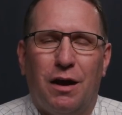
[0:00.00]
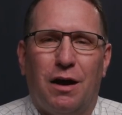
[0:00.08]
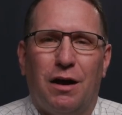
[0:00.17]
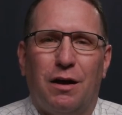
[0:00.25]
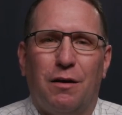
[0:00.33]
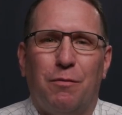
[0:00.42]

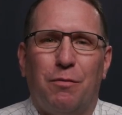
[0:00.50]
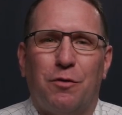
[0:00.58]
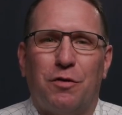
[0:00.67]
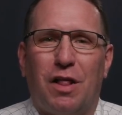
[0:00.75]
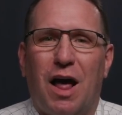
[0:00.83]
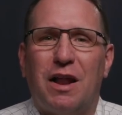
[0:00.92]
Uh,
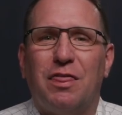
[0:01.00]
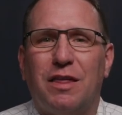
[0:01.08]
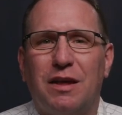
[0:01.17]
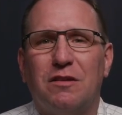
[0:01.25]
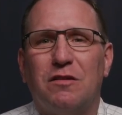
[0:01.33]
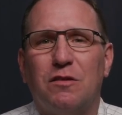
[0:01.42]
there's a lot of
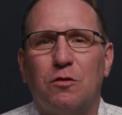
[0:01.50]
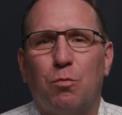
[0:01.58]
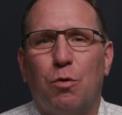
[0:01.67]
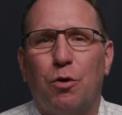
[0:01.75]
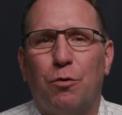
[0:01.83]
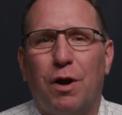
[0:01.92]
things in this
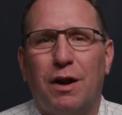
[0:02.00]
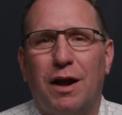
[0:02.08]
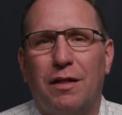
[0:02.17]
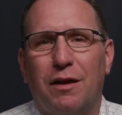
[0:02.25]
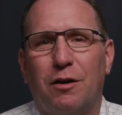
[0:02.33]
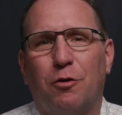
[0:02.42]
world right
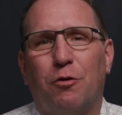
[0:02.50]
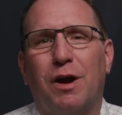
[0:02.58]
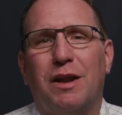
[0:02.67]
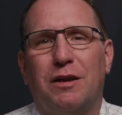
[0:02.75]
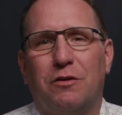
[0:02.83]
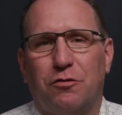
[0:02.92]
now that are
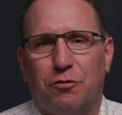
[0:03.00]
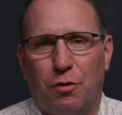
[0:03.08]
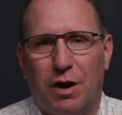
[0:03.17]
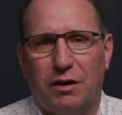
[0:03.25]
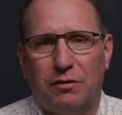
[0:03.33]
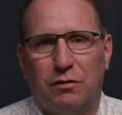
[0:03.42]
creating
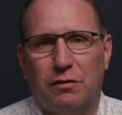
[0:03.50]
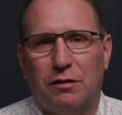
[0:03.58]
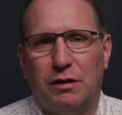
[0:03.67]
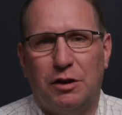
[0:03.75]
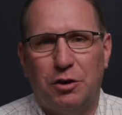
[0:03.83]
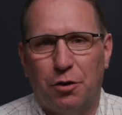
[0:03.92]
stress
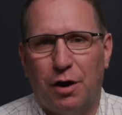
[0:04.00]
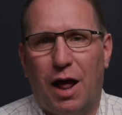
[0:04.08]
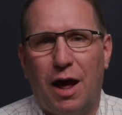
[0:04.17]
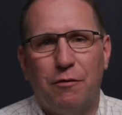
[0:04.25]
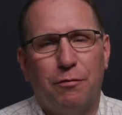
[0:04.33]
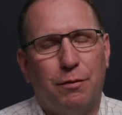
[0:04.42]
in your
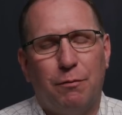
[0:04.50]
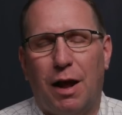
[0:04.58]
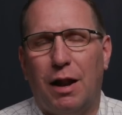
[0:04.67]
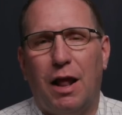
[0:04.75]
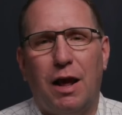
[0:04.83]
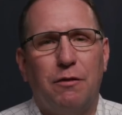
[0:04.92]
life, in my
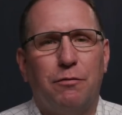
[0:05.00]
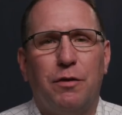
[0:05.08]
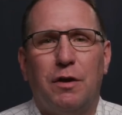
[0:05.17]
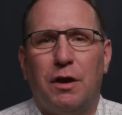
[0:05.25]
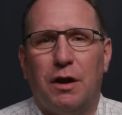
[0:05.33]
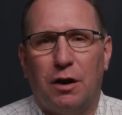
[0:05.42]
life,
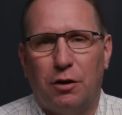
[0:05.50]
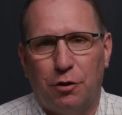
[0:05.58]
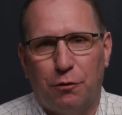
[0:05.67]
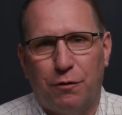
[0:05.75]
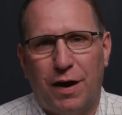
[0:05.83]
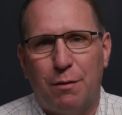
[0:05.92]
and in
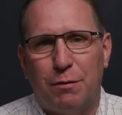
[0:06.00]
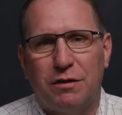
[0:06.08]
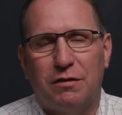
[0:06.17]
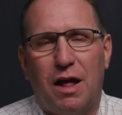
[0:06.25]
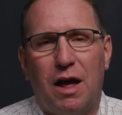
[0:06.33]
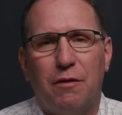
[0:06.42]
your
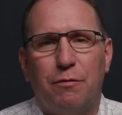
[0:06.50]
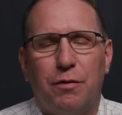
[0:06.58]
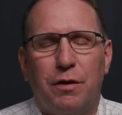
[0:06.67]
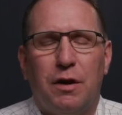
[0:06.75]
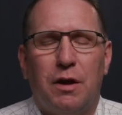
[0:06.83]
family's life.